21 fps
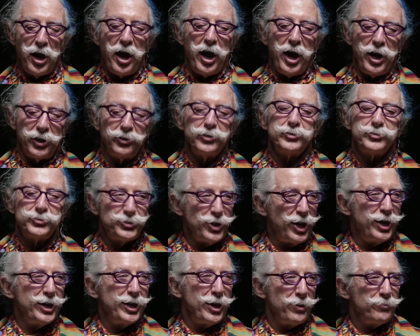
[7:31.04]
I could
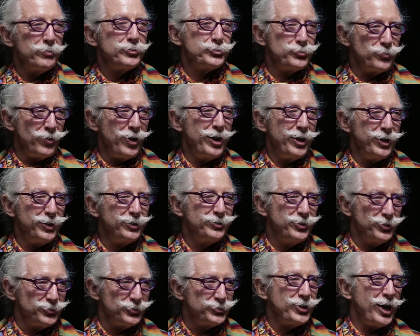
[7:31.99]
say I was
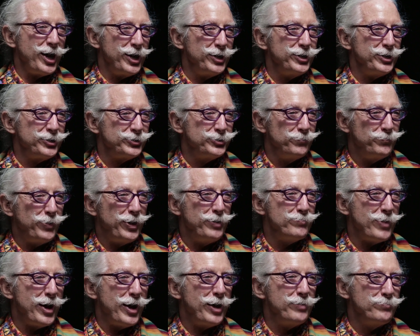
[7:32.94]
deciding to be
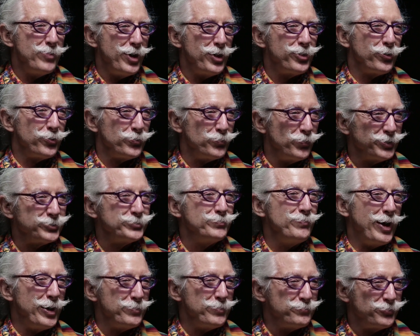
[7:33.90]
my mother. What's
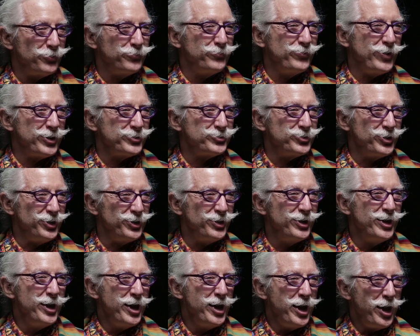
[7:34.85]
my profession?